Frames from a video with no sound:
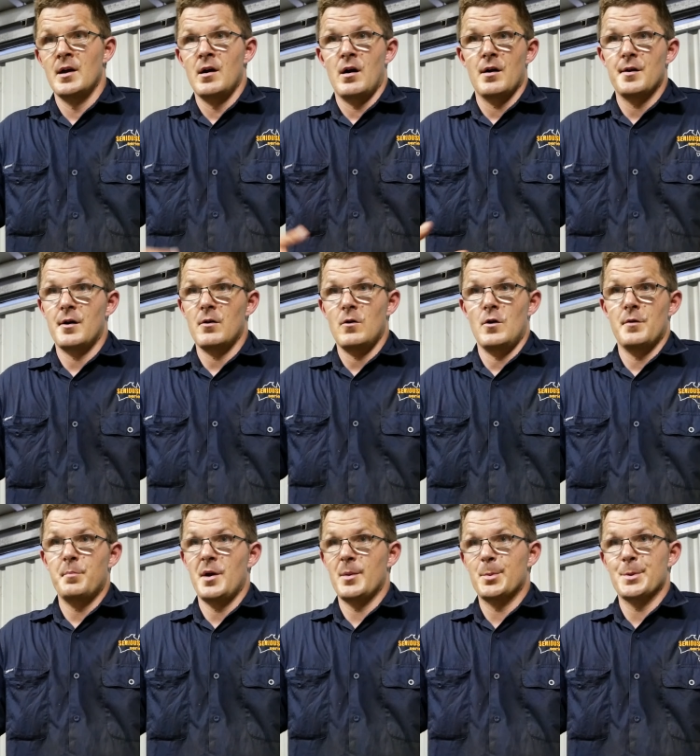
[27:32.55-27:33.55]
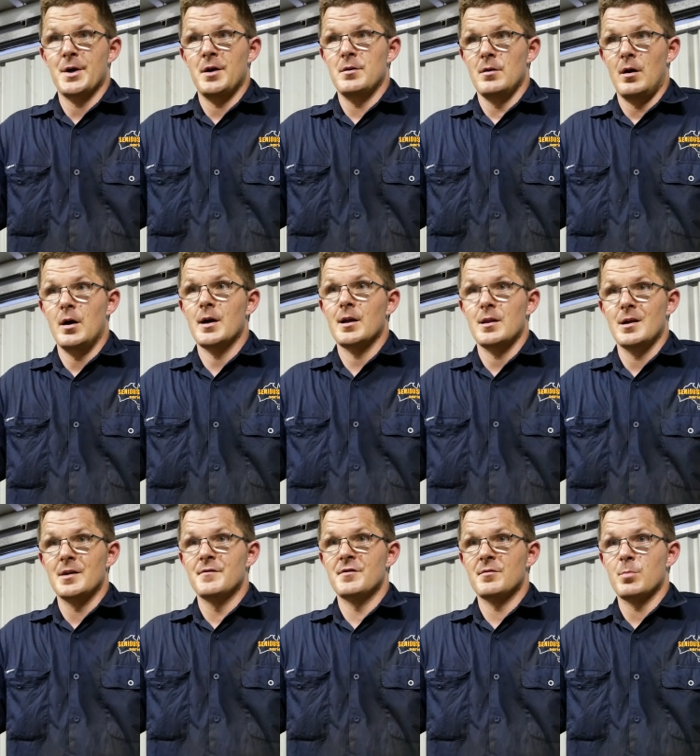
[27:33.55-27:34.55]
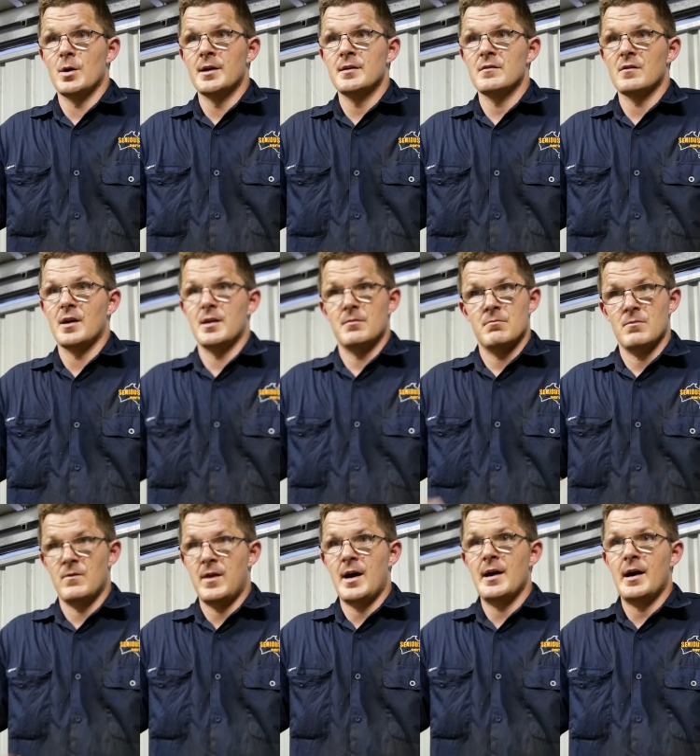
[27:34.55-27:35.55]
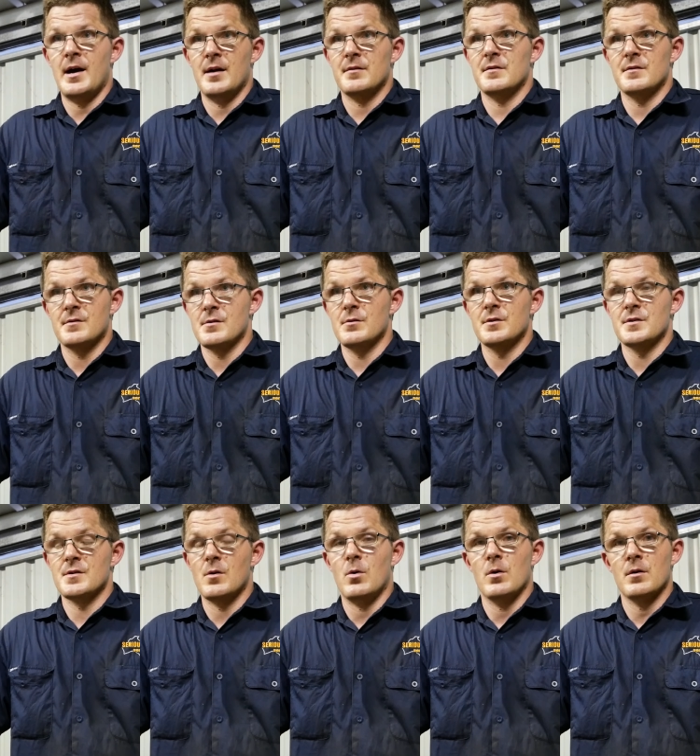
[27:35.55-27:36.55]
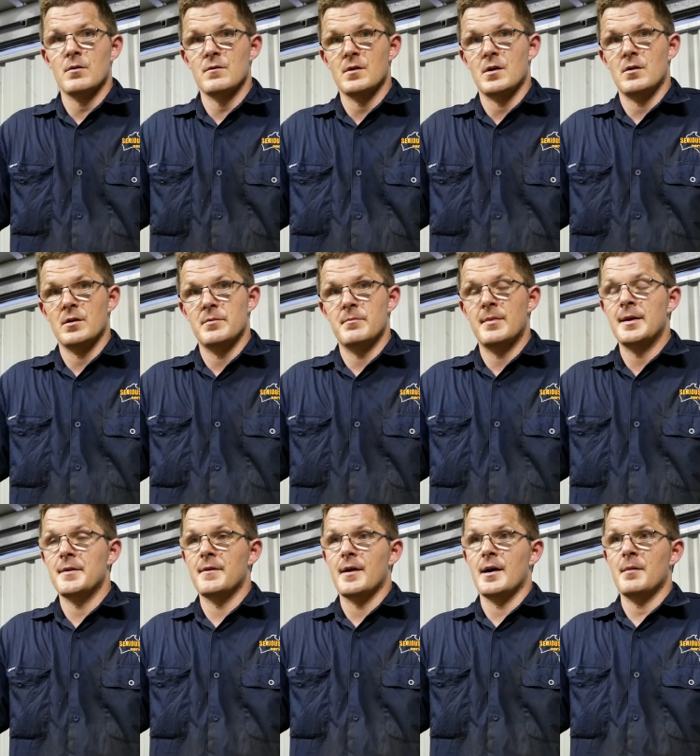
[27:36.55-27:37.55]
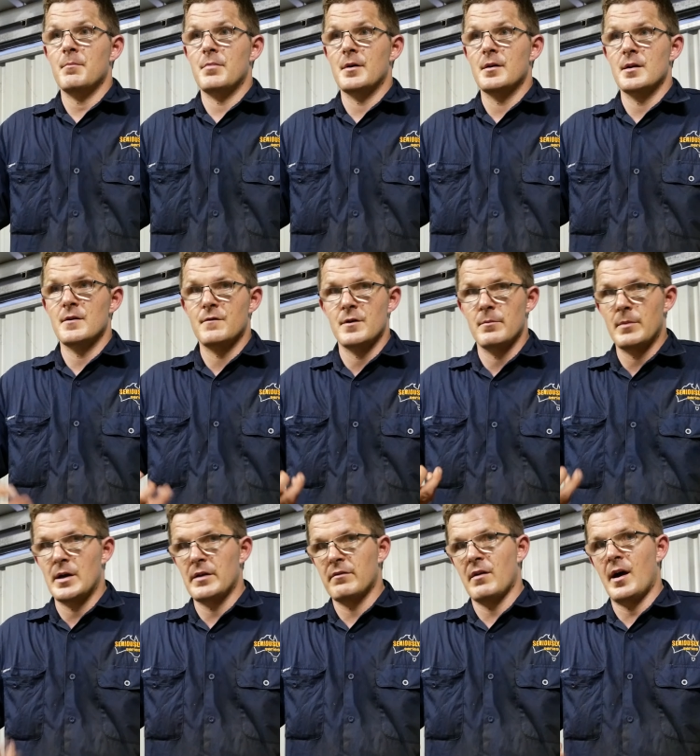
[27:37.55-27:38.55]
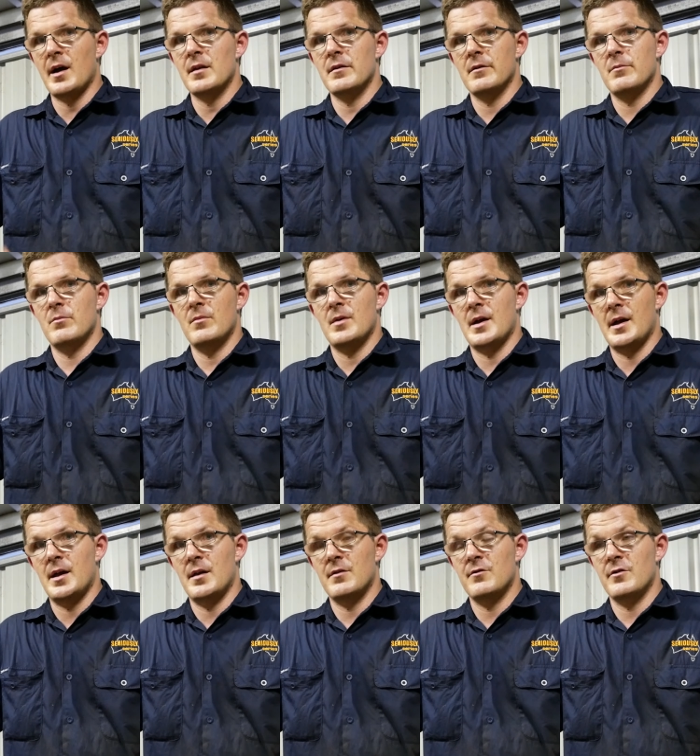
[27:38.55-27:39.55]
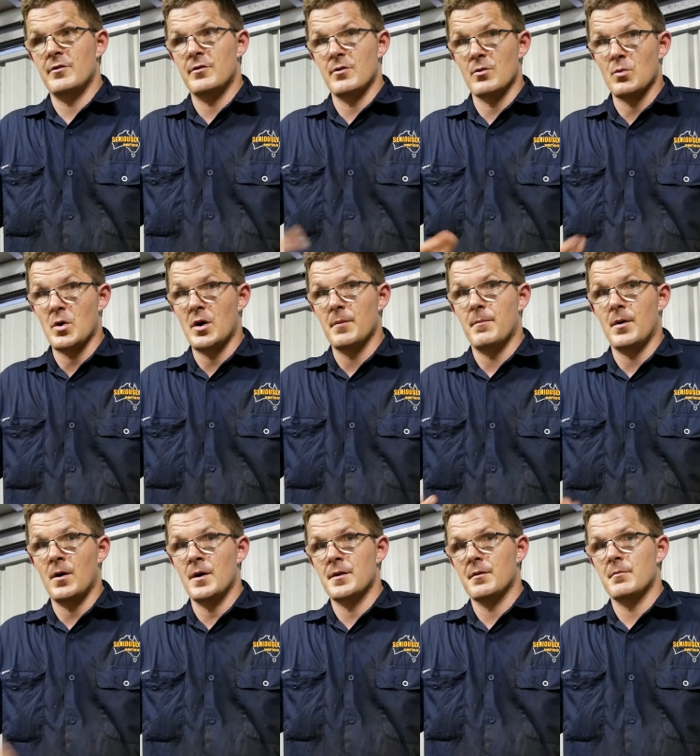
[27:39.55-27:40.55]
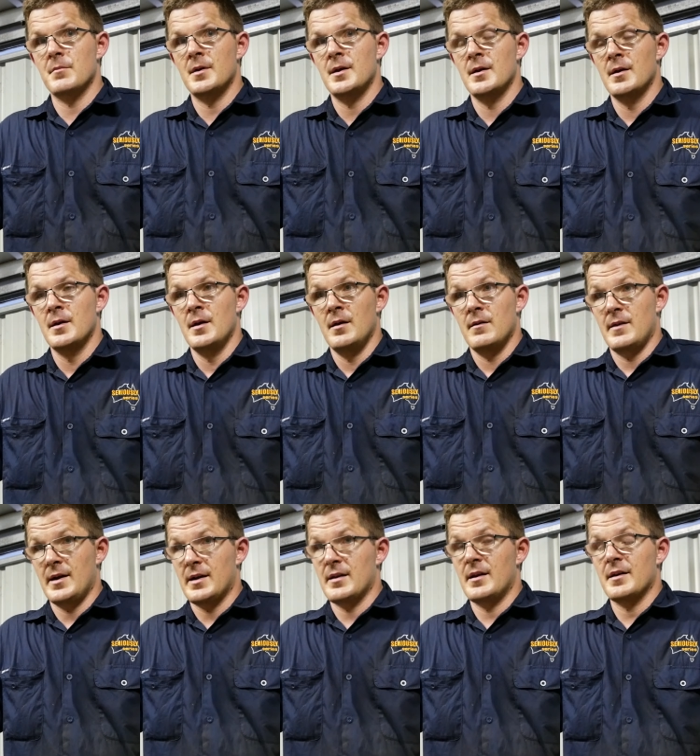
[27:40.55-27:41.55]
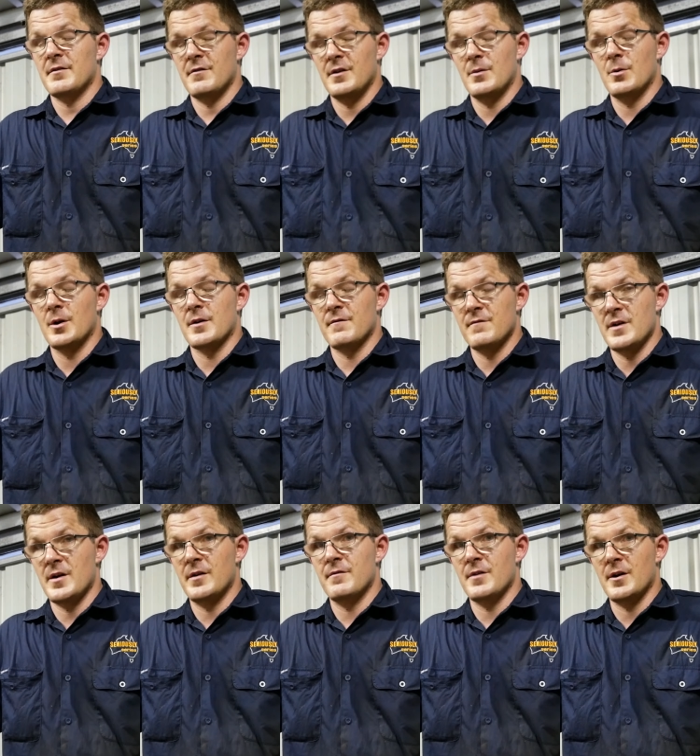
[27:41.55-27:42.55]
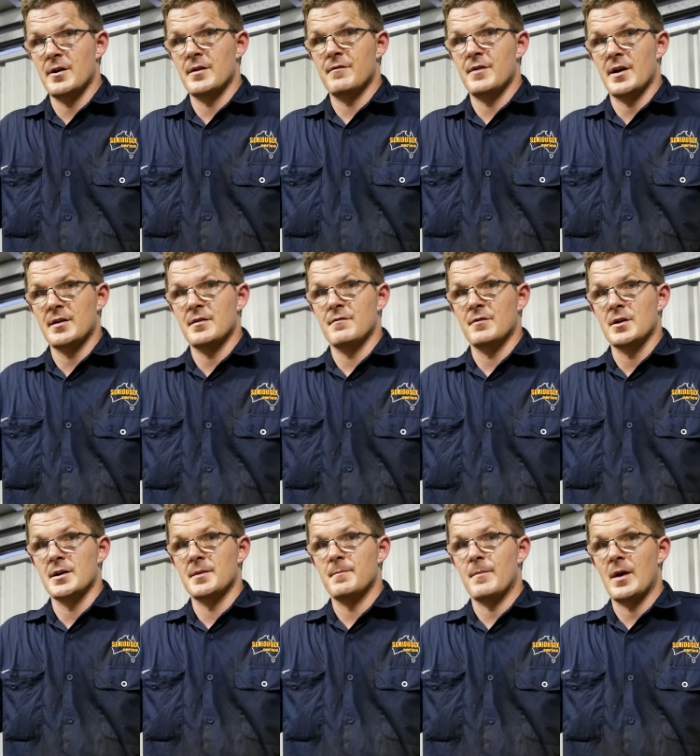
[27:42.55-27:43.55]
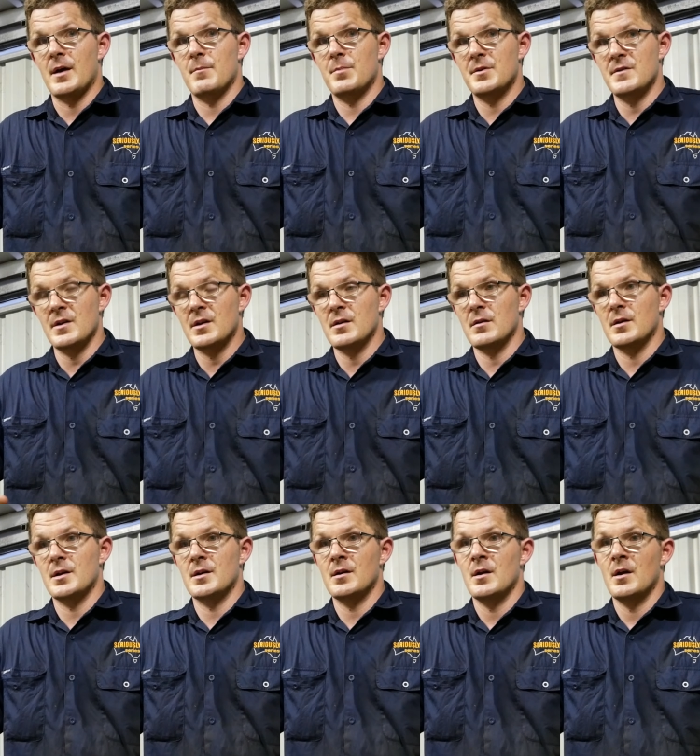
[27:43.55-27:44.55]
I know a lot of people don't like leaf springs, and they aren't as good as coils, I'll admit that, but if you maintain them and you do right by them, they can actually work very, very effectively. And particularly